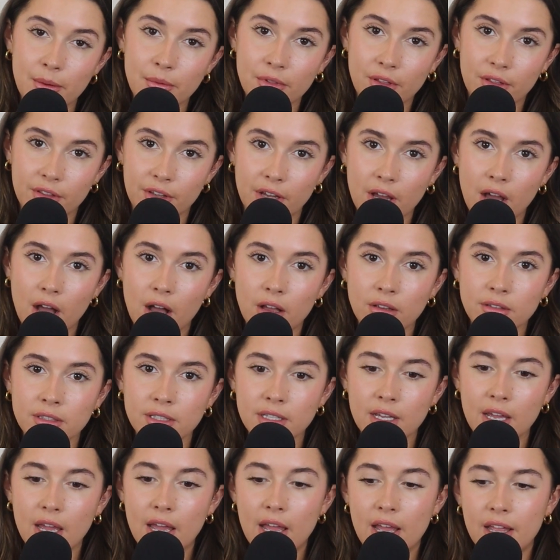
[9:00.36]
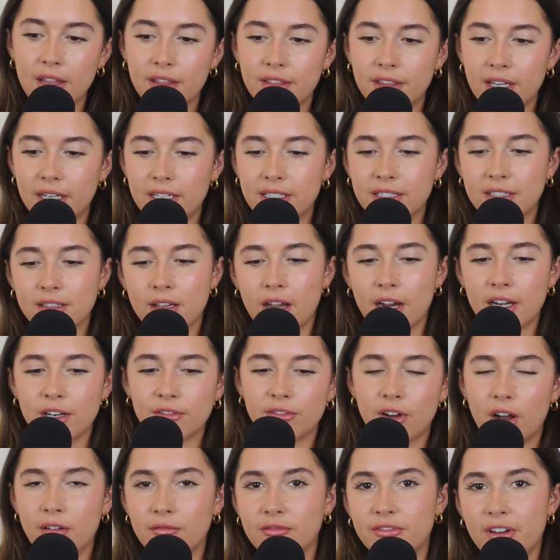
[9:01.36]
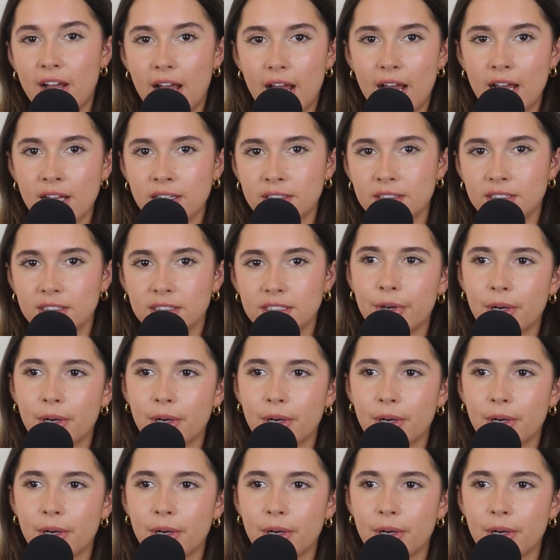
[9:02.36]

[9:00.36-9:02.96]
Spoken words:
get with other girls, then it's kind of unfair.